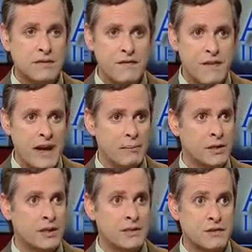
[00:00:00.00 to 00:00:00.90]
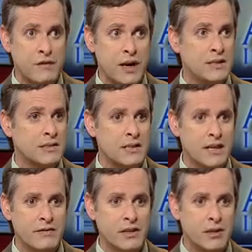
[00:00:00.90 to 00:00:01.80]
families, friends,
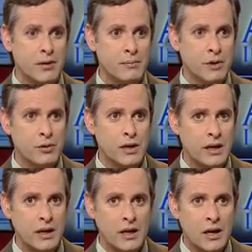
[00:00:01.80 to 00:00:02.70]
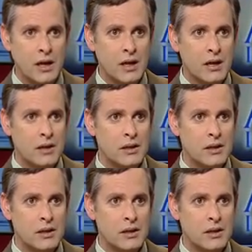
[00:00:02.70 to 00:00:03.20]
even the community. Mm-hmm.